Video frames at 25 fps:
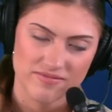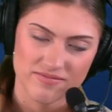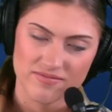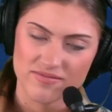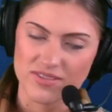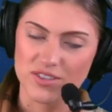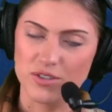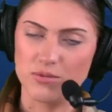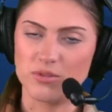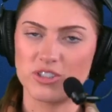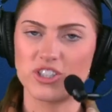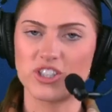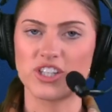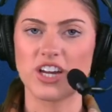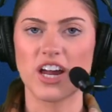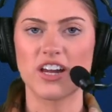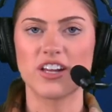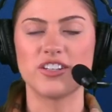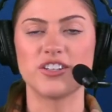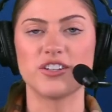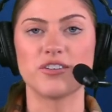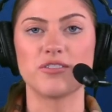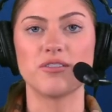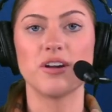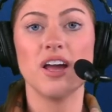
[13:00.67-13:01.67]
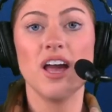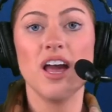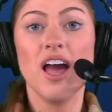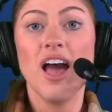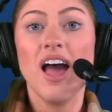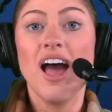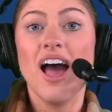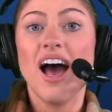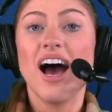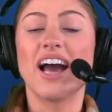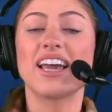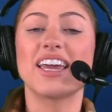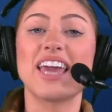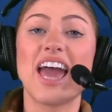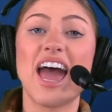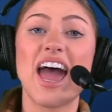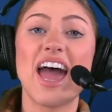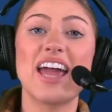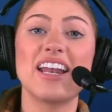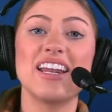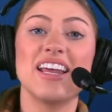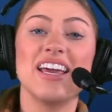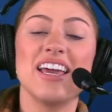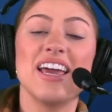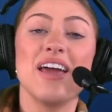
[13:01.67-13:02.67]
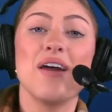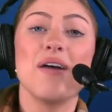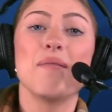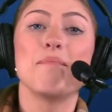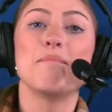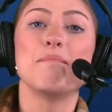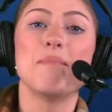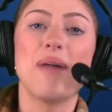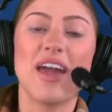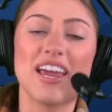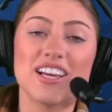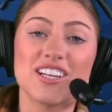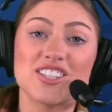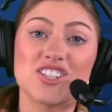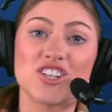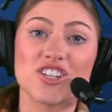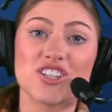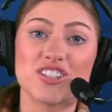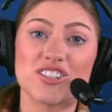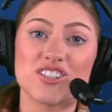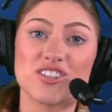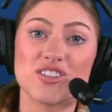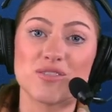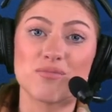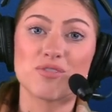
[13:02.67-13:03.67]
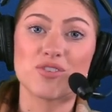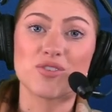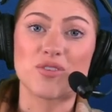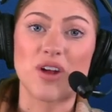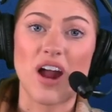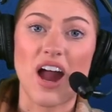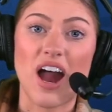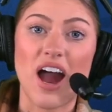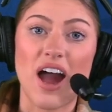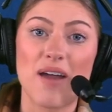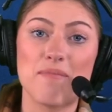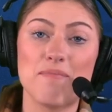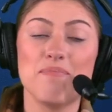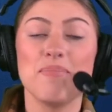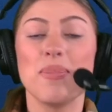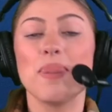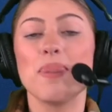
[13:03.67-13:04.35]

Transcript: Do what you got to do. Again, make sure to subscribe.